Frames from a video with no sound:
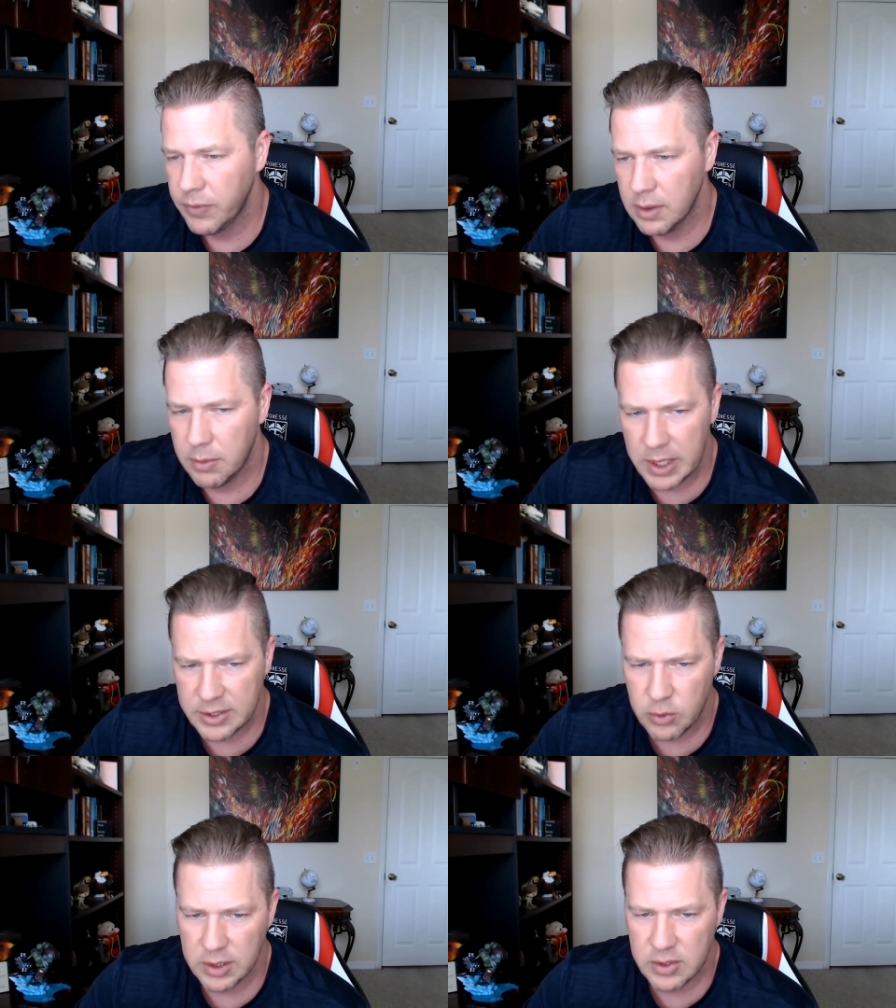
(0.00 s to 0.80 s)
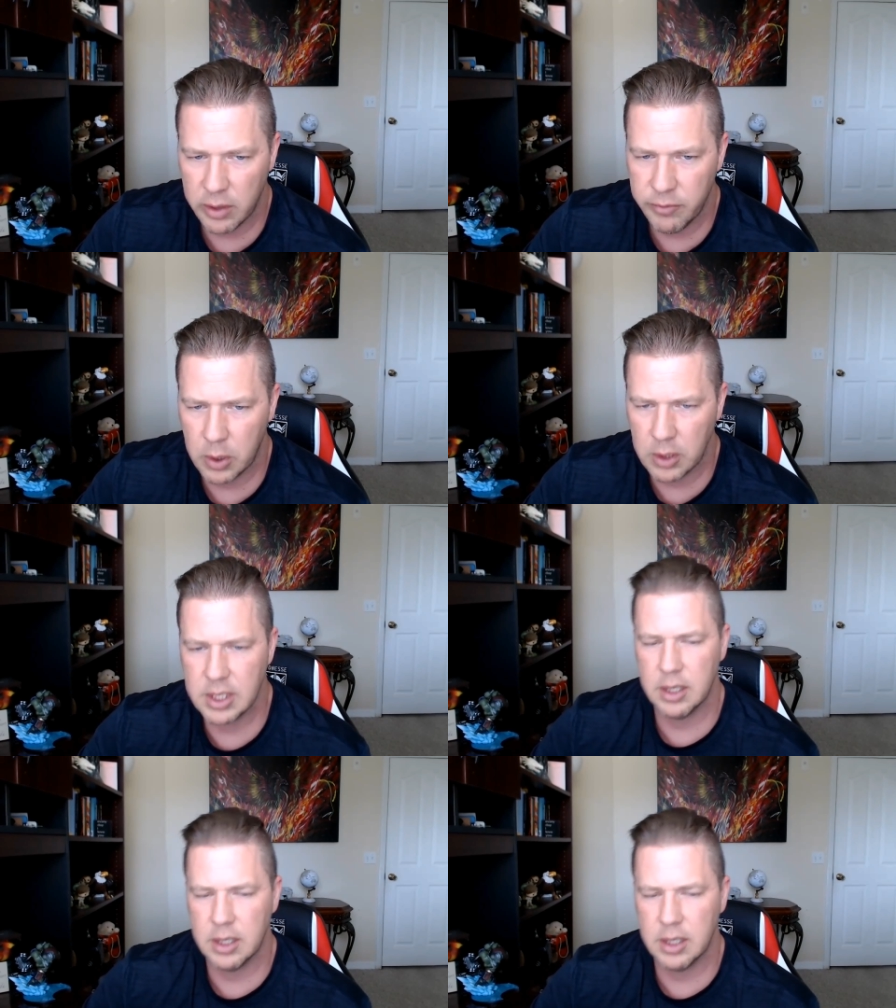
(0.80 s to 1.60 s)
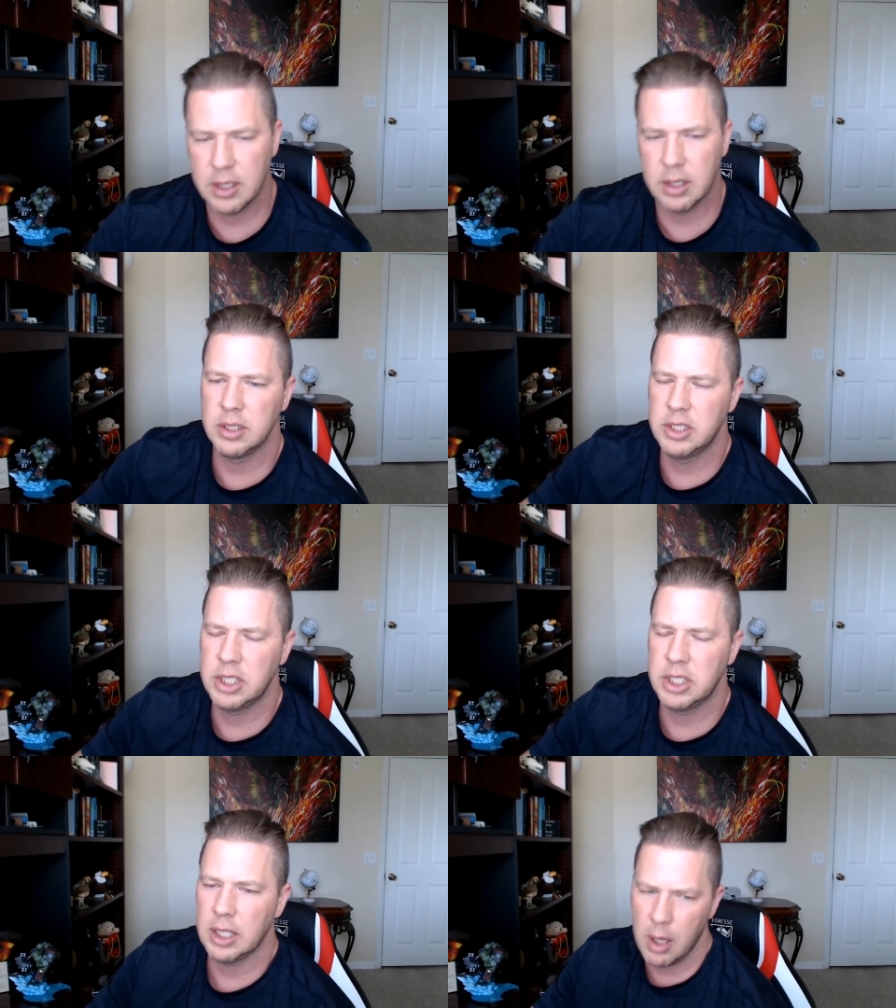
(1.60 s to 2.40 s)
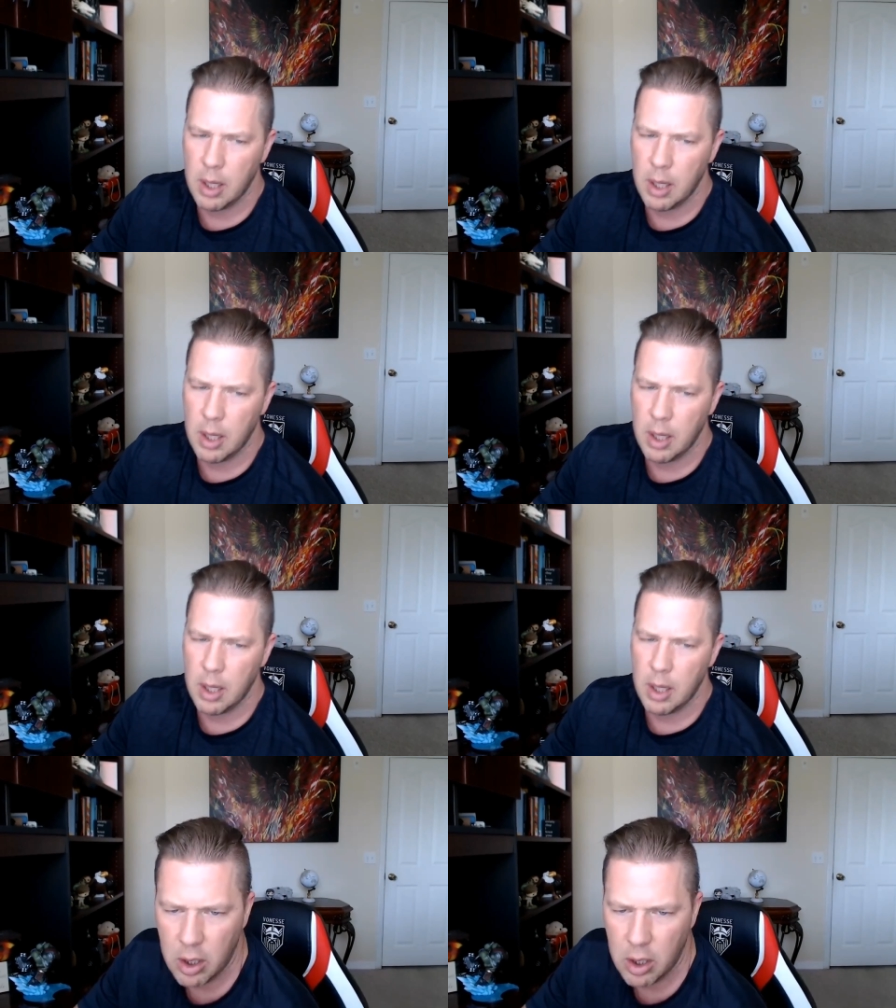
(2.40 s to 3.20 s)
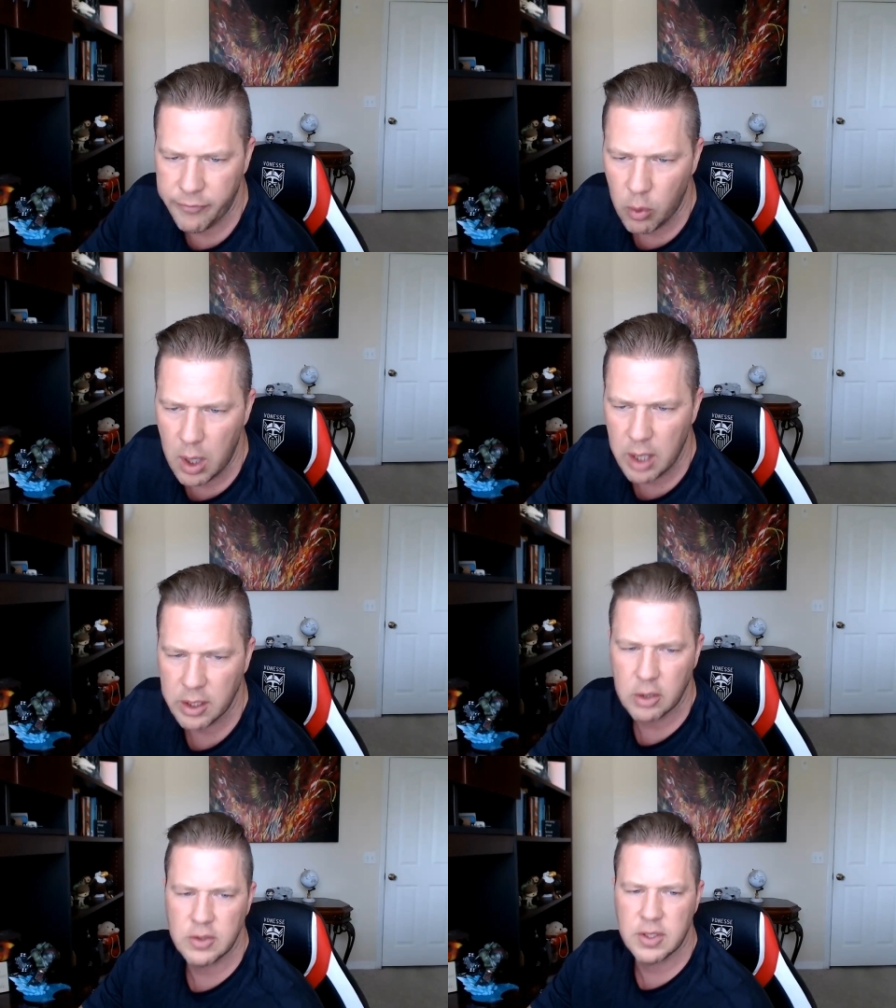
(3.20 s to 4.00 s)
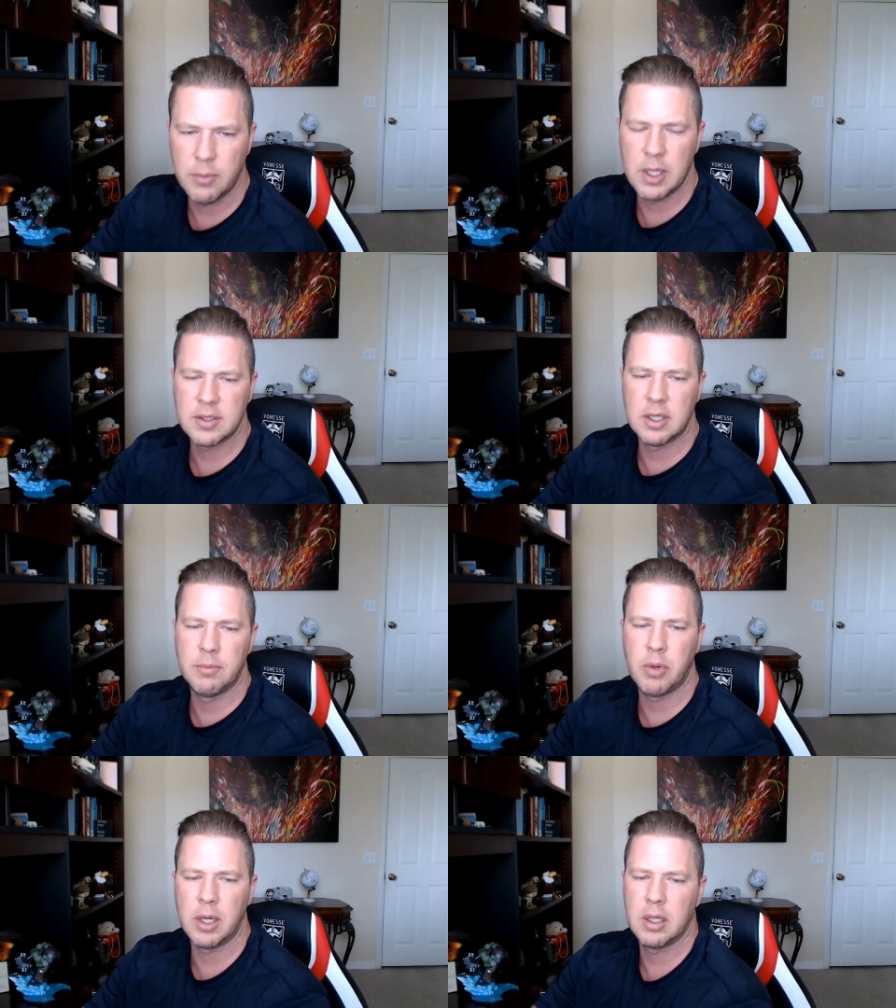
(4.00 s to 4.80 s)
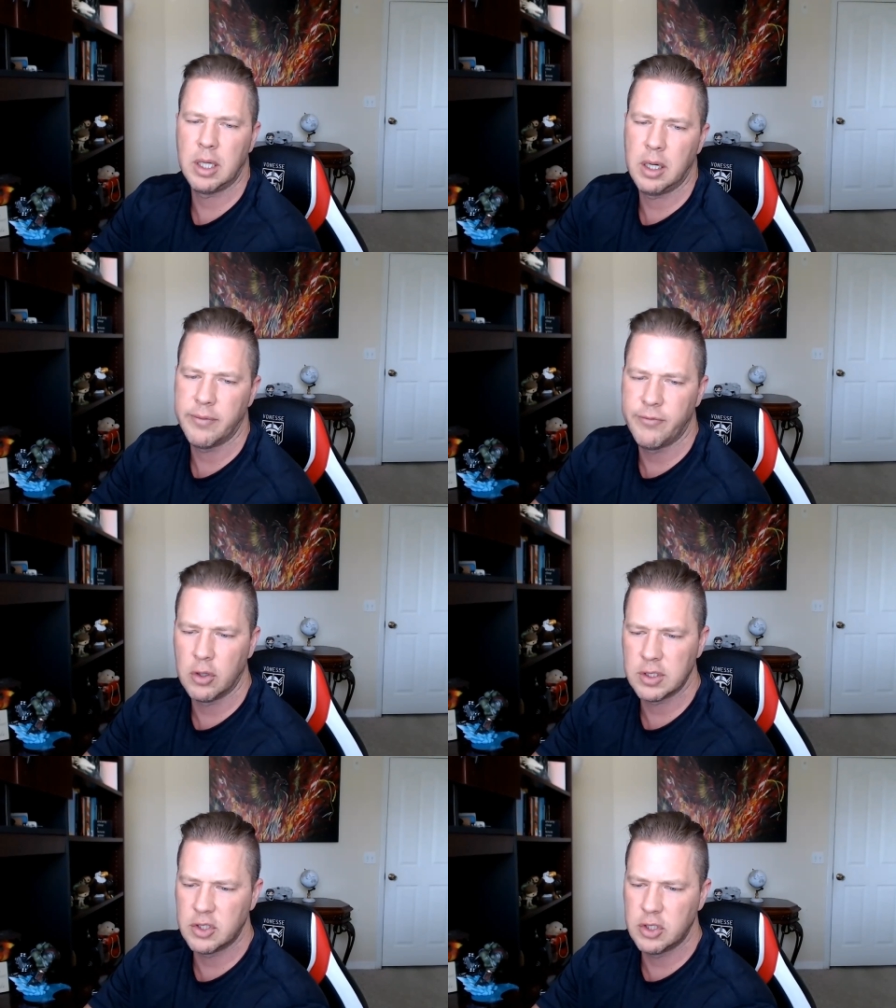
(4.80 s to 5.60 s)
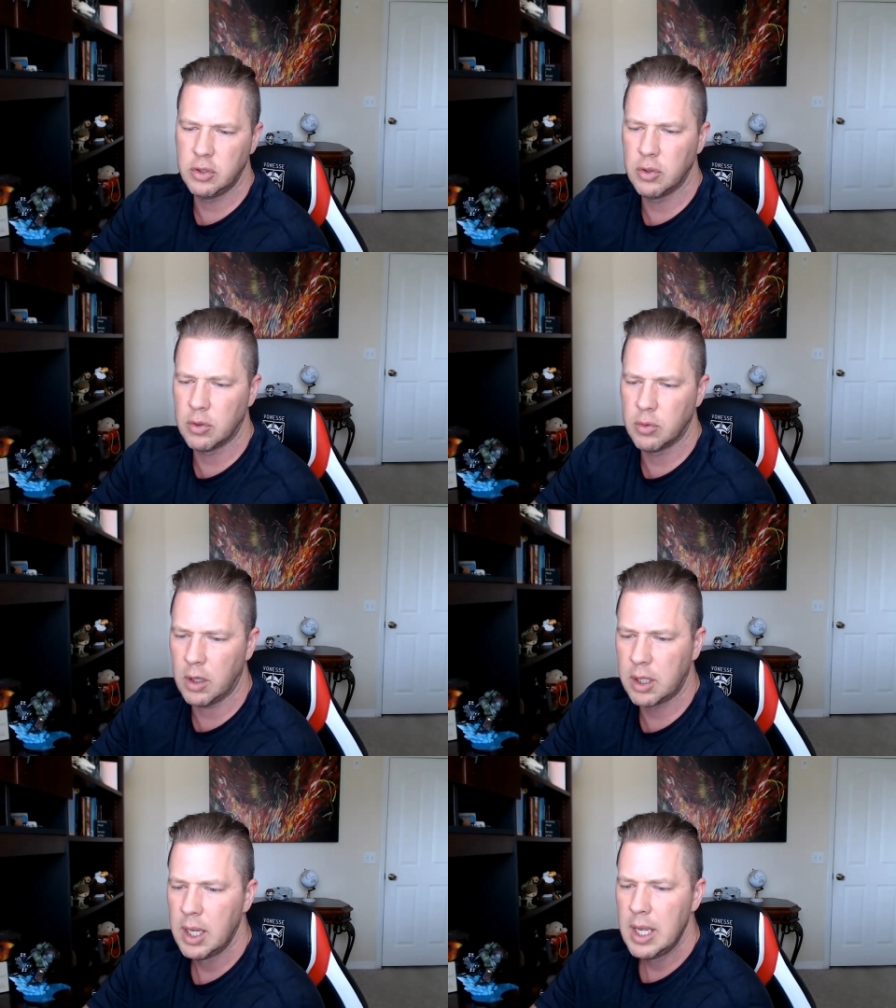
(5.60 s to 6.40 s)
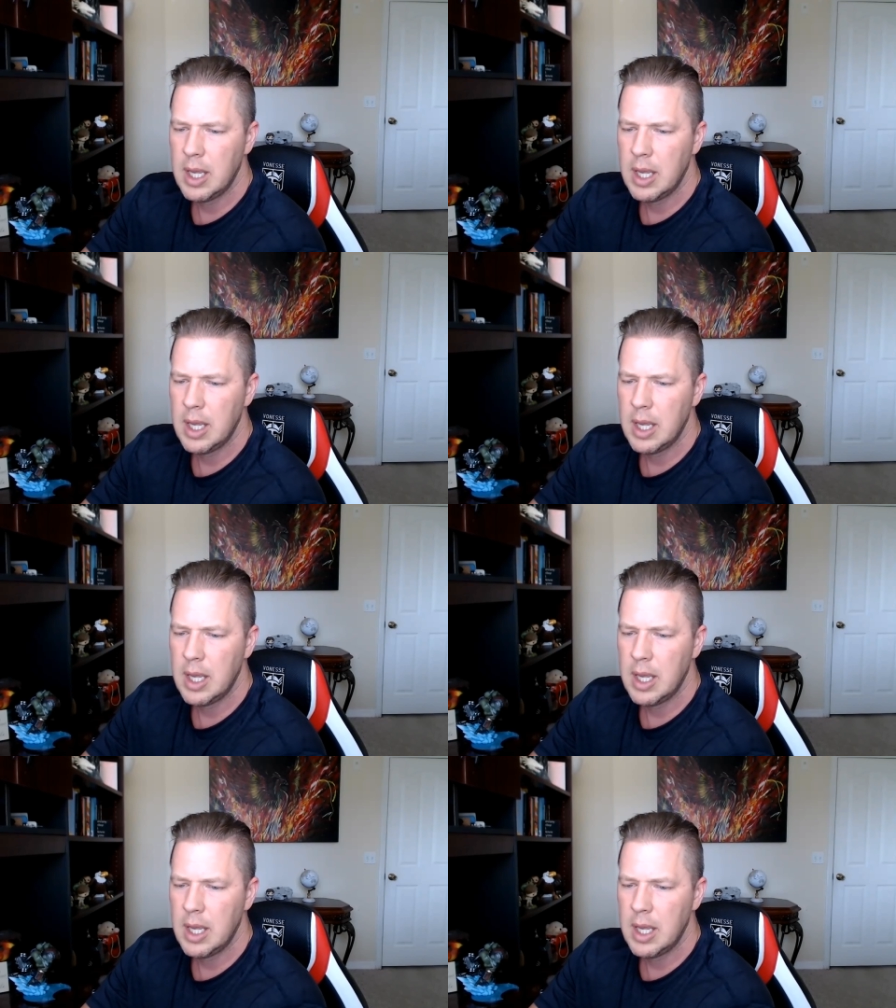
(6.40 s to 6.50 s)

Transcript: the best way to solve a particularly challenging problem is to work really hard on it for a while and go do something else and then bring clarity and focus to your work.